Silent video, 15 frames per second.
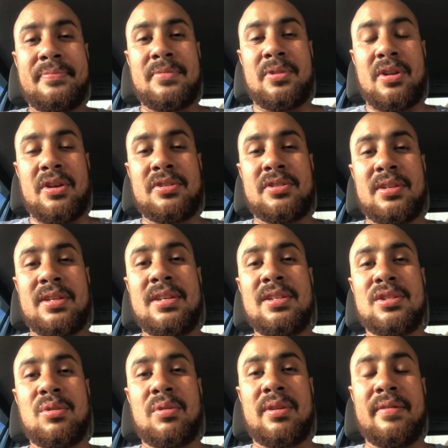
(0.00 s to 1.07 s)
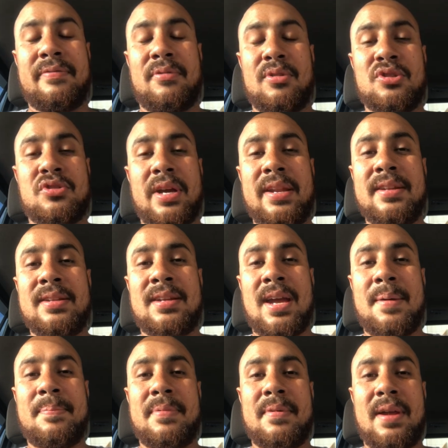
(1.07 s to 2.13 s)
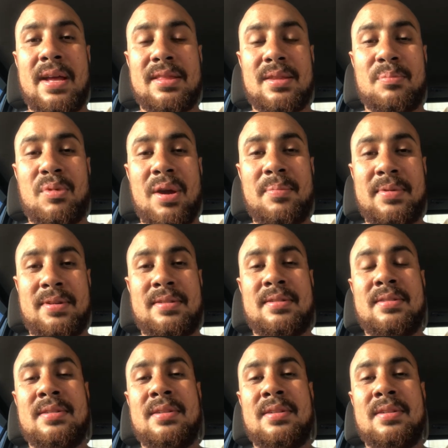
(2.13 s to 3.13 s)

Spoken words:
You know, so he's looking for a training camp at the moment.